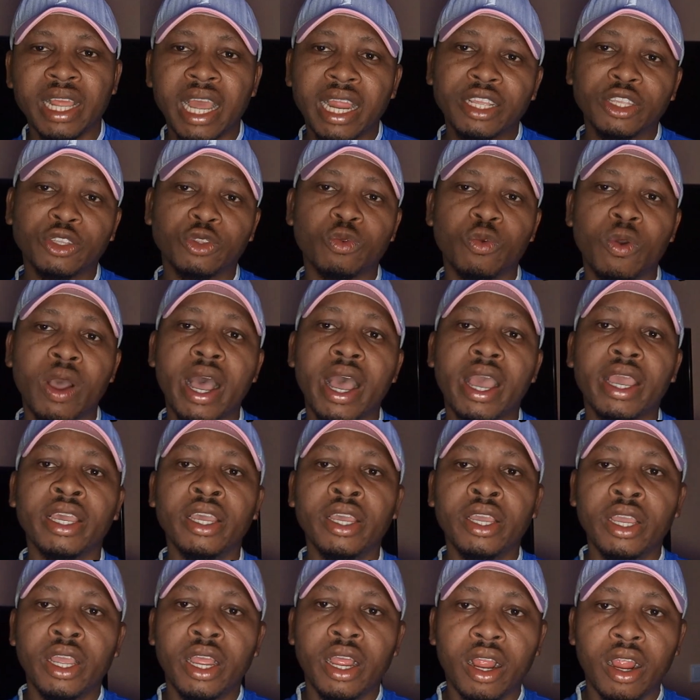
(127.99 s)
That is why
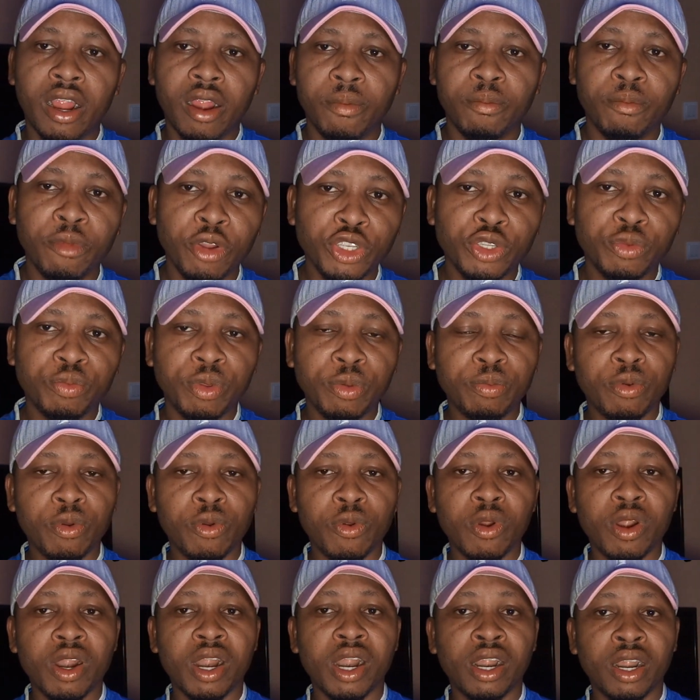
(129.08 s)
uh, most
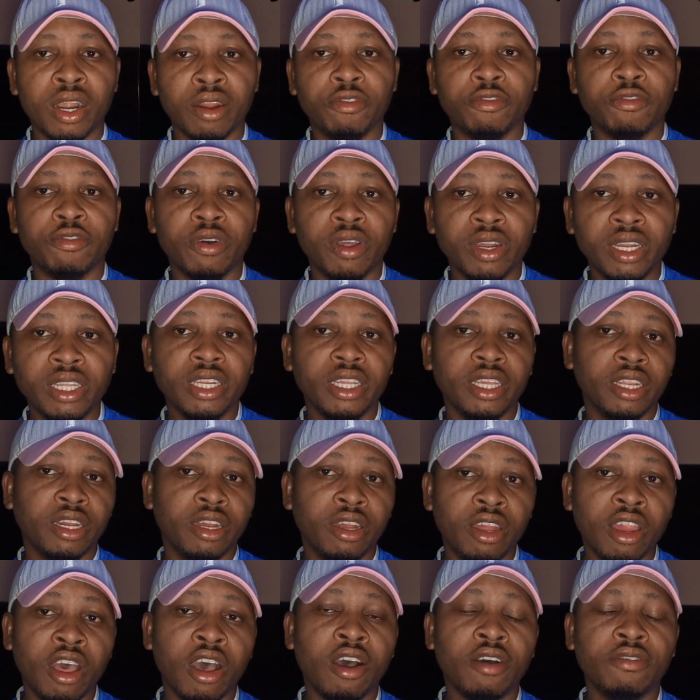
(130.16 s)
people are falling
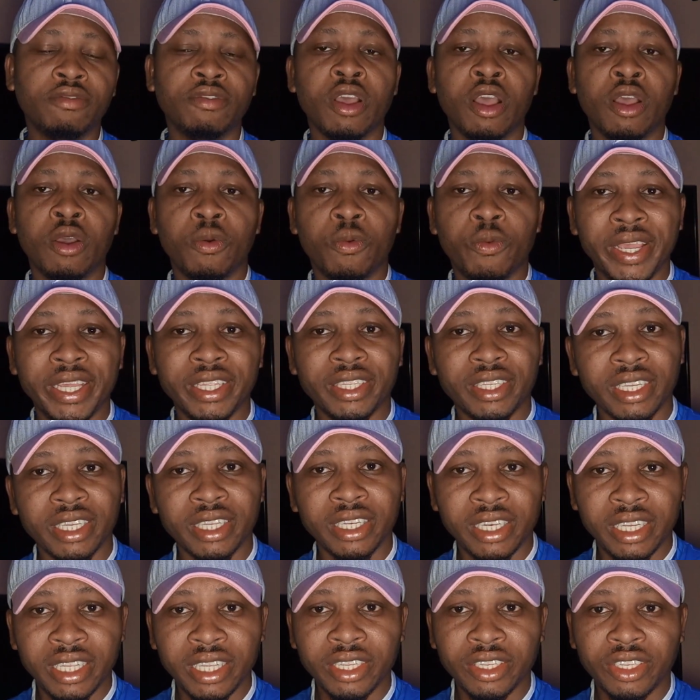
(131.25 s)
in love with
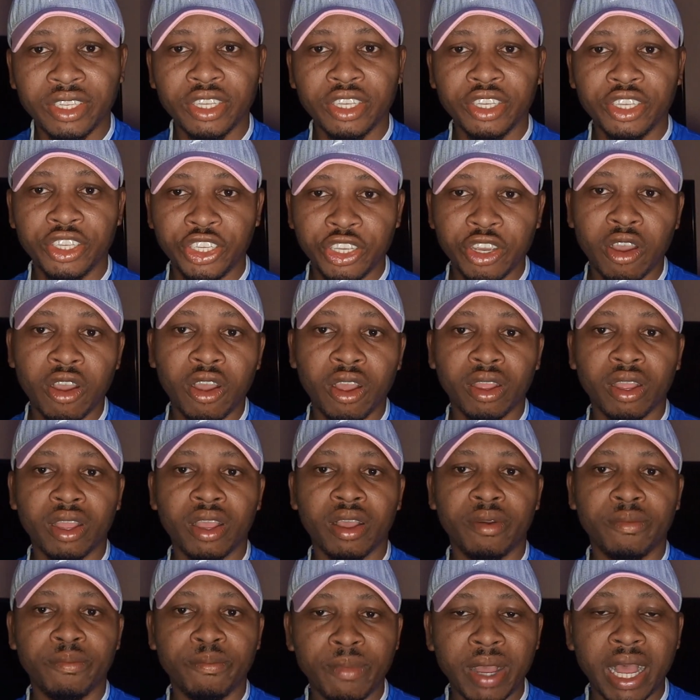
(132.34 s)
this young
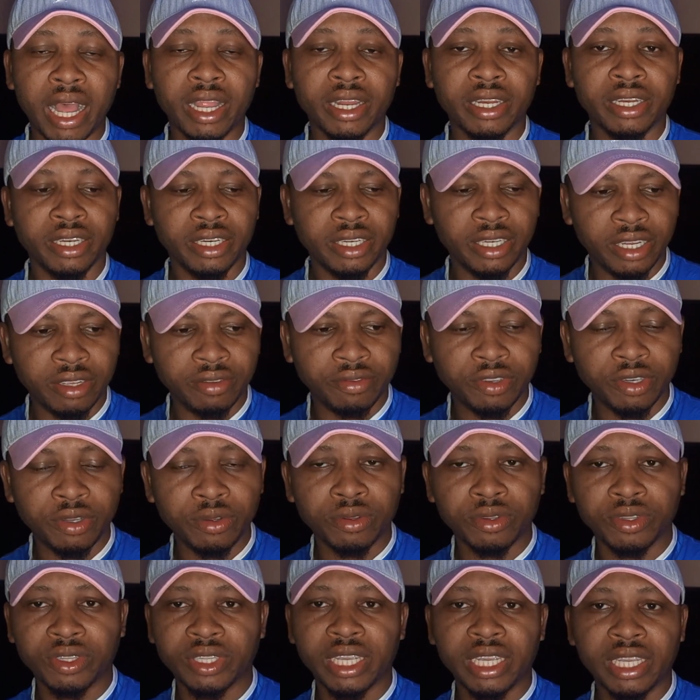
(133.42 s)
man,
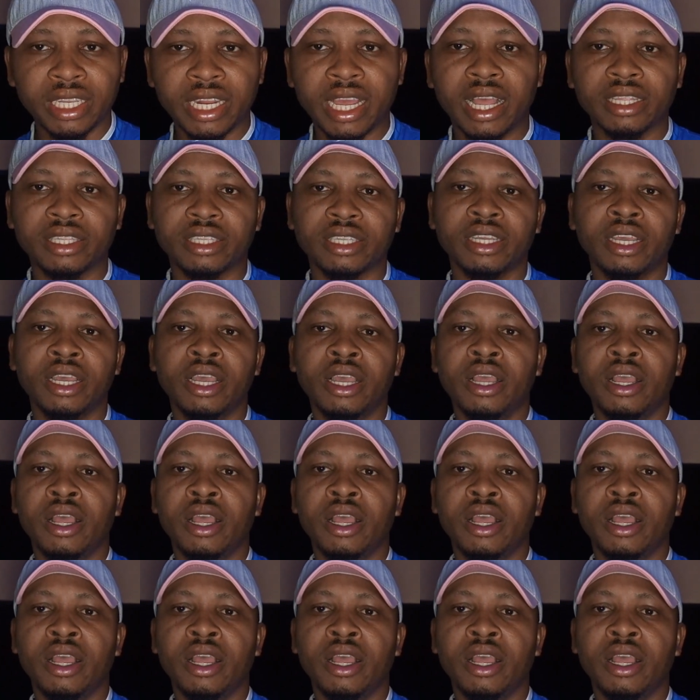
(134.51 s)
Davido, saying that